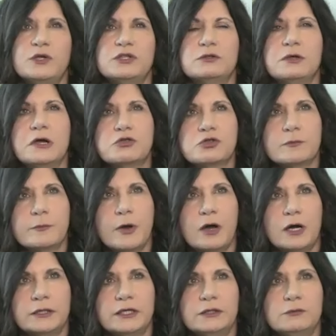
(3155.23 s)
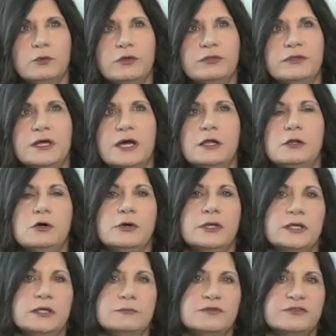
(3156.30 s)
We touch upon it with the
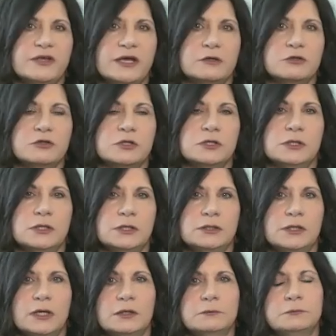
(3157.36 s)
Elohim section,